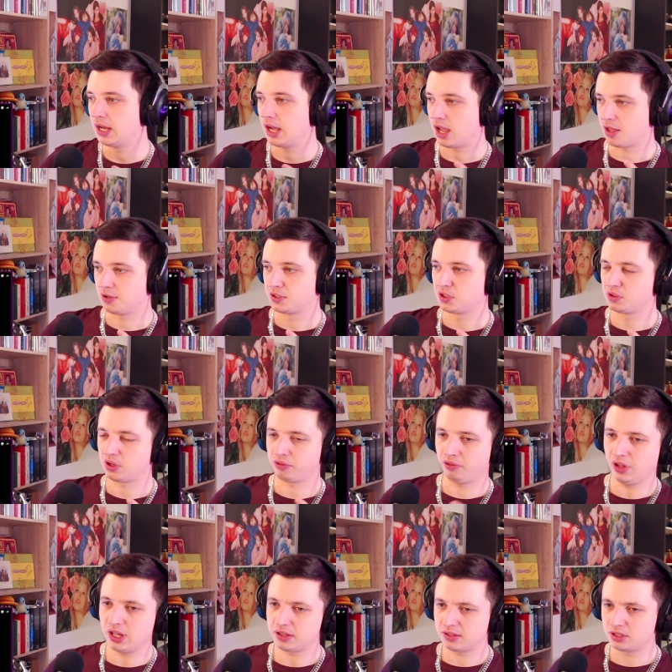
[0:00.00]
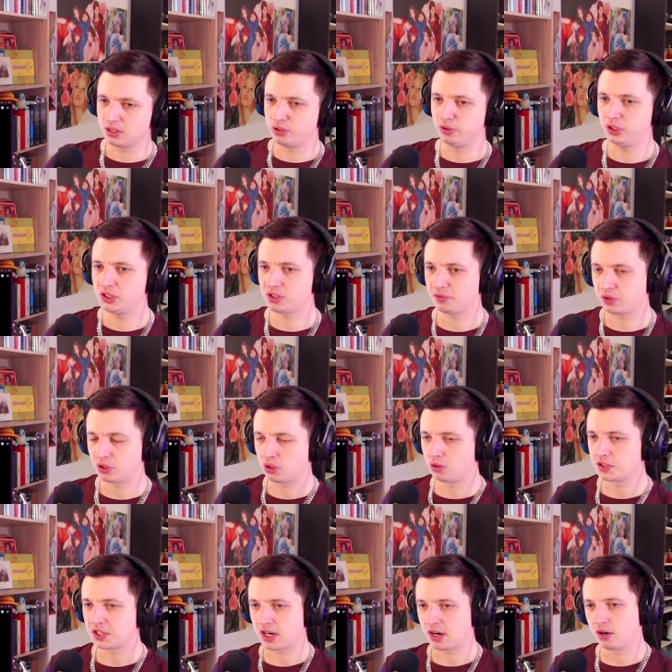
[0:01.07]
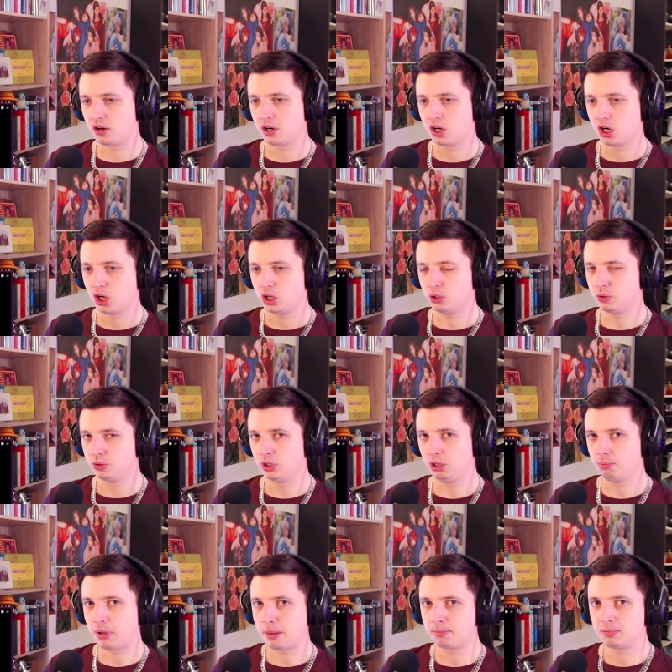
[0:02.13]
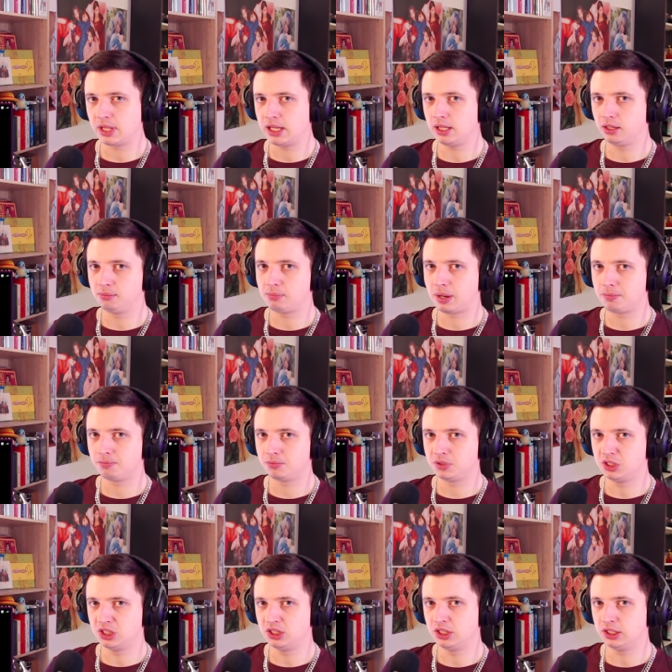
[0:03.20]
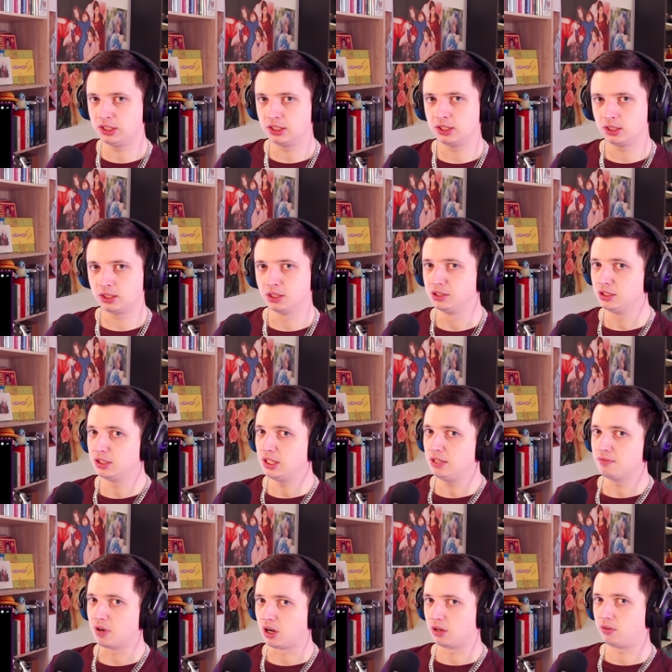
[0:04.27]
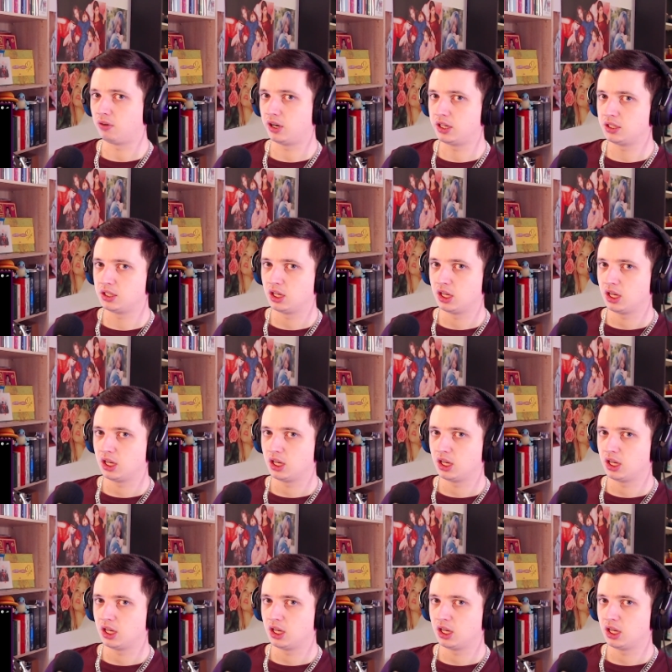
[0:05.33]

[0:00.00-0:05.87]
And also I feel like the lyrics of the chorus are nail Nailbam Diva, right?